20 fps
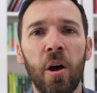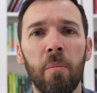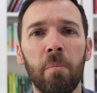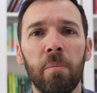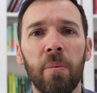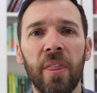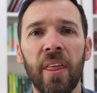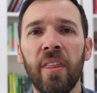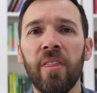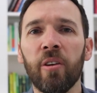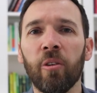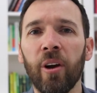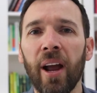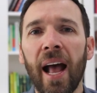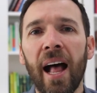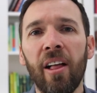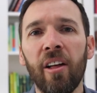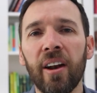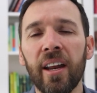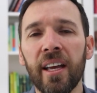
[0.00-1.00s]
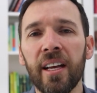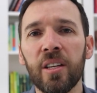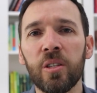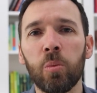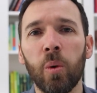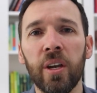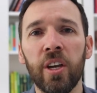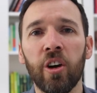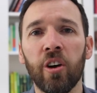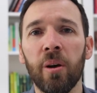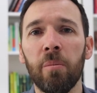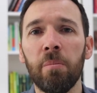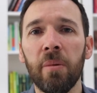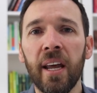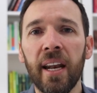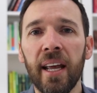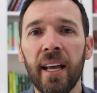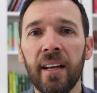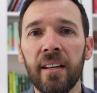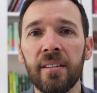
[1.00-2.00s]
But then the reality is when you're in
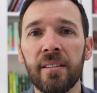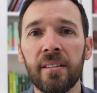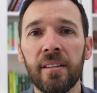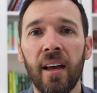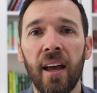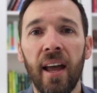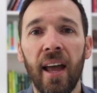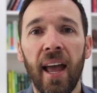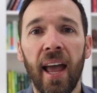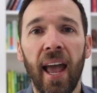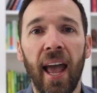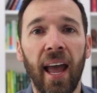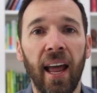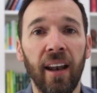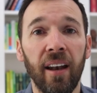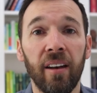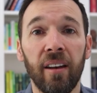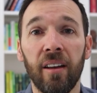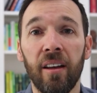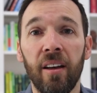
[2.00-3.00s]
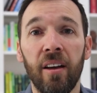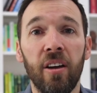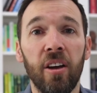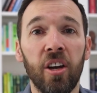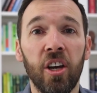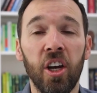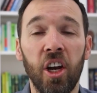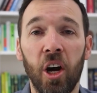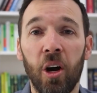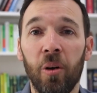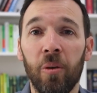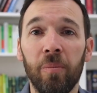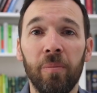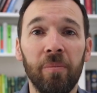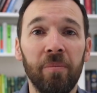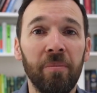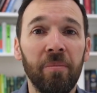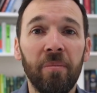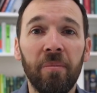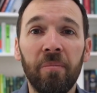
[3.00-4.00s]
meetings and,
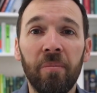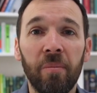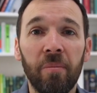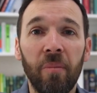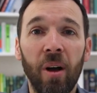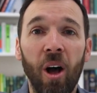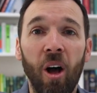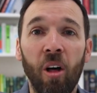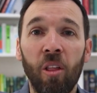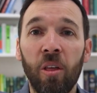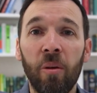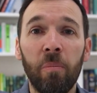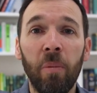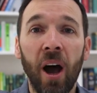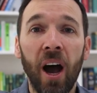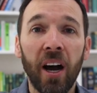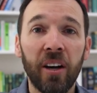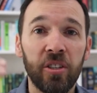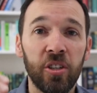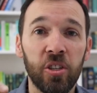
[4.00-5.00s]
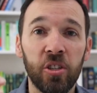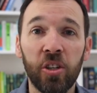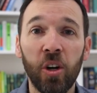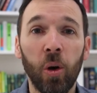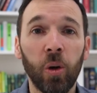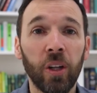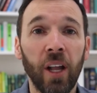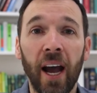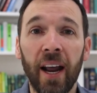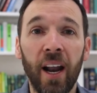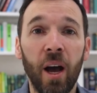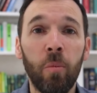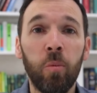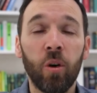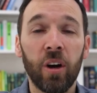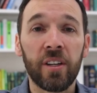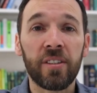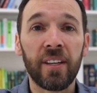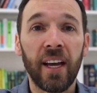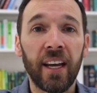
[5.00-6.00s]
all the boxes don't line up
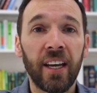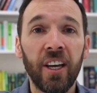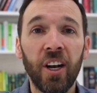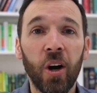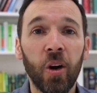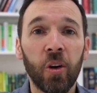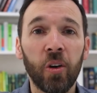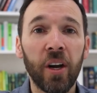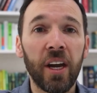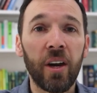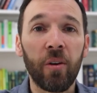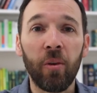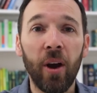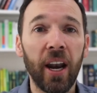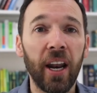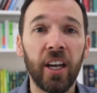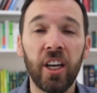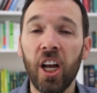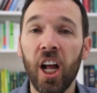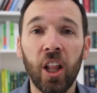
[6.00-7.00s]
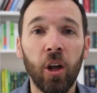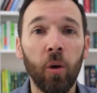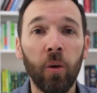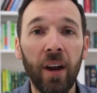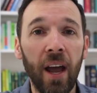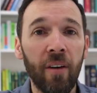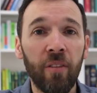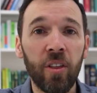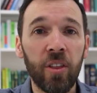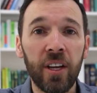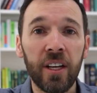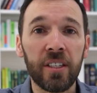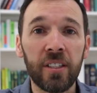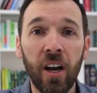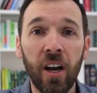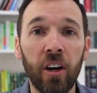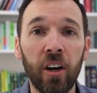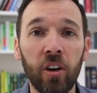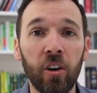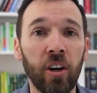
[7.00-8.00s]
where it's like, green, red, and yellow, and everything's
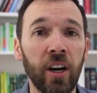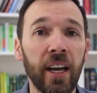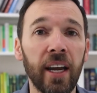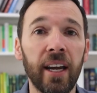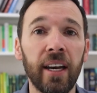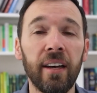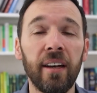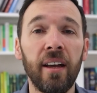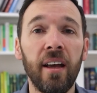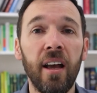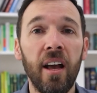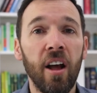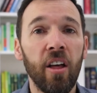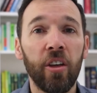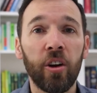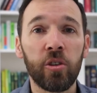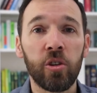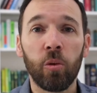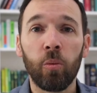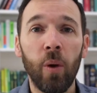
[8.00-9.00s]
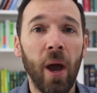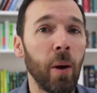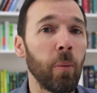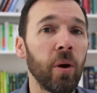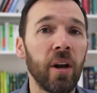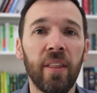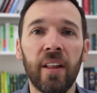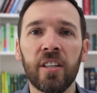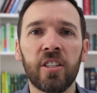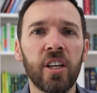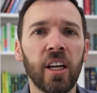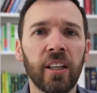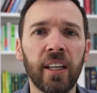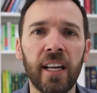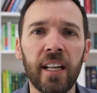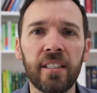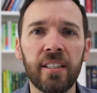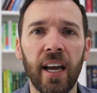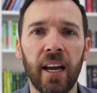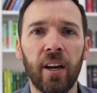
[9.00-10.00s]
green. There's a red one, and then
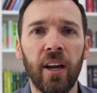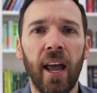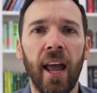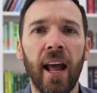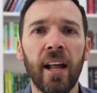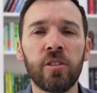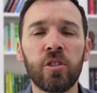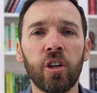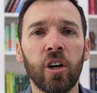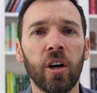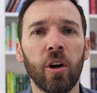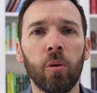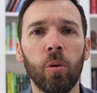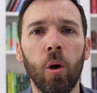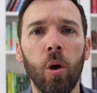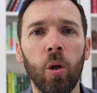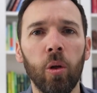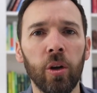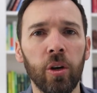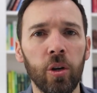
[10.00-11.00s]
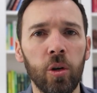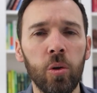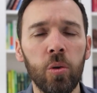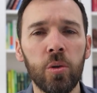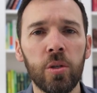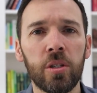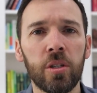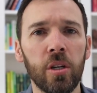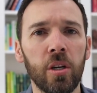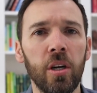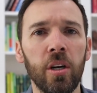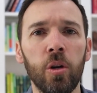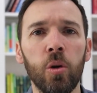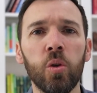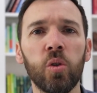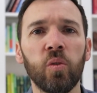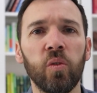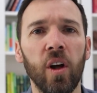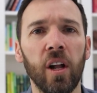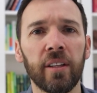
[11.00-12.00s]
suddenly it's like heads are going to roll, and
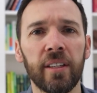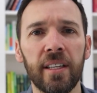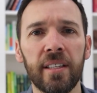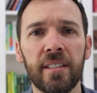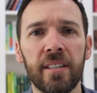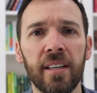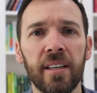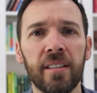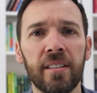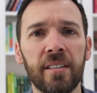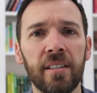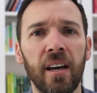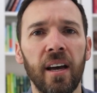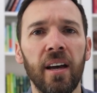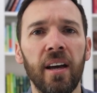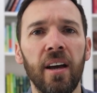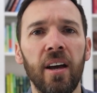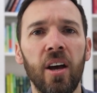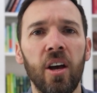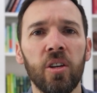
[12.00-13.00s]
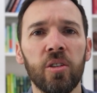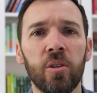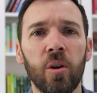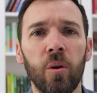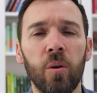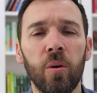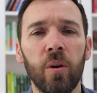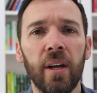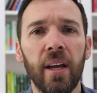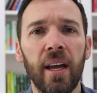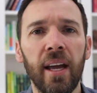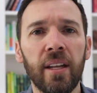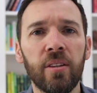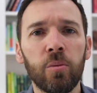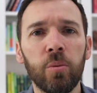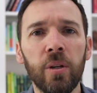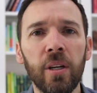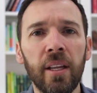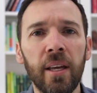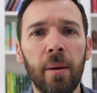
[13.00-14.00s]
whose fault is this? So
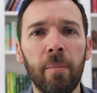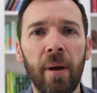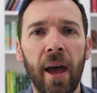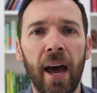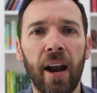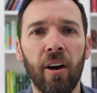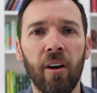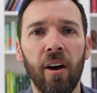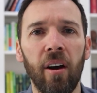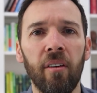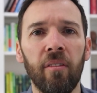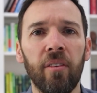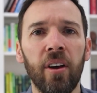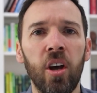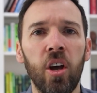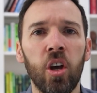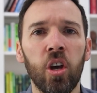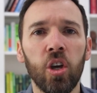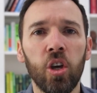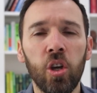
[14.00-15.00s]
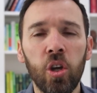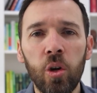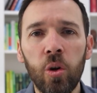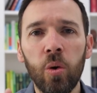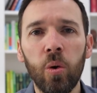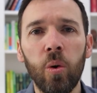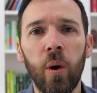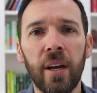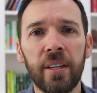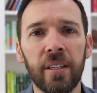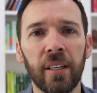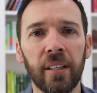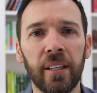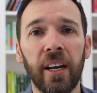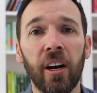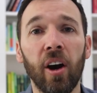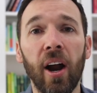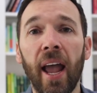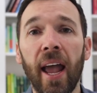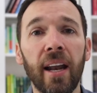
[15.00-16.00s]
it's really a matter of you as a
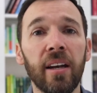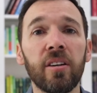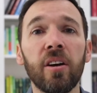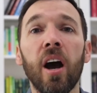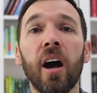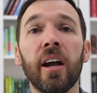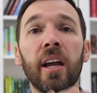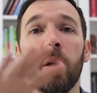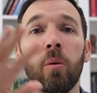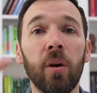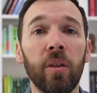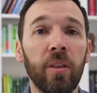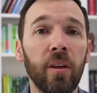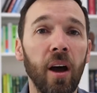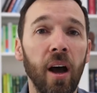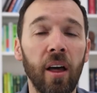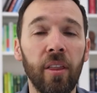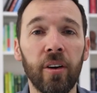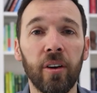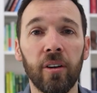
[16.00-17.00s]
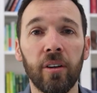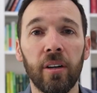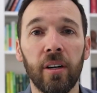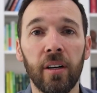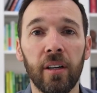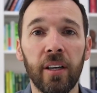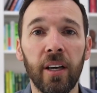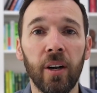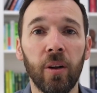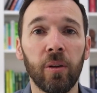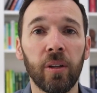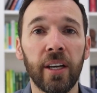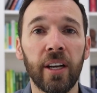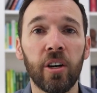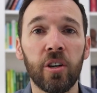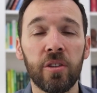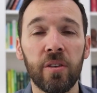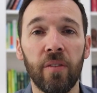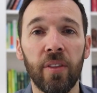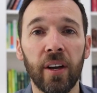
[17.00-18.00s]
leader and talking with other,
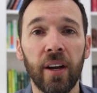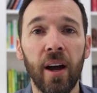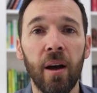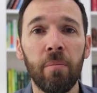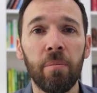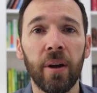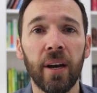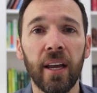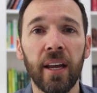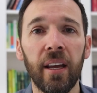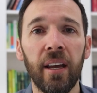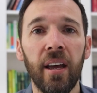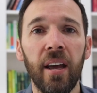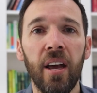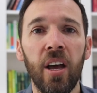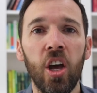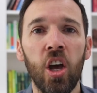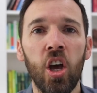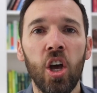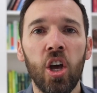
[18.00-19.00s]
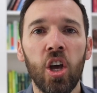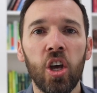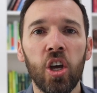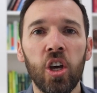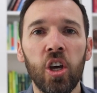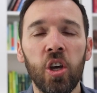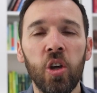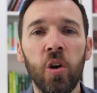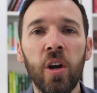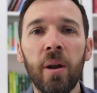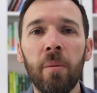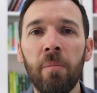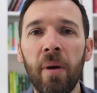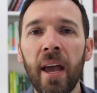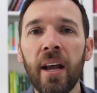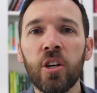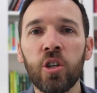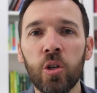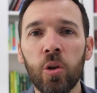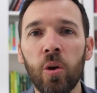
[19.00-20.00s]
leaders of the company. You need to
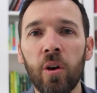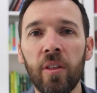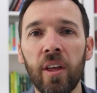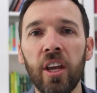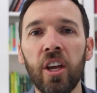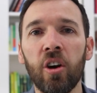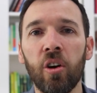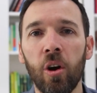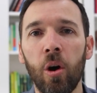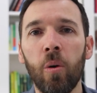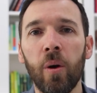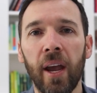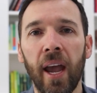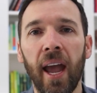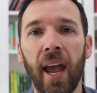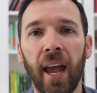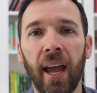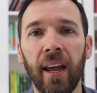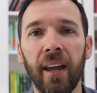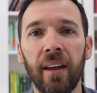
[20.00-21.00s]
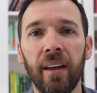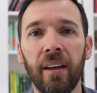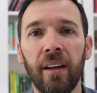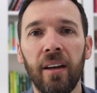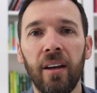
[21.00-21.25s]
make sure that you're okay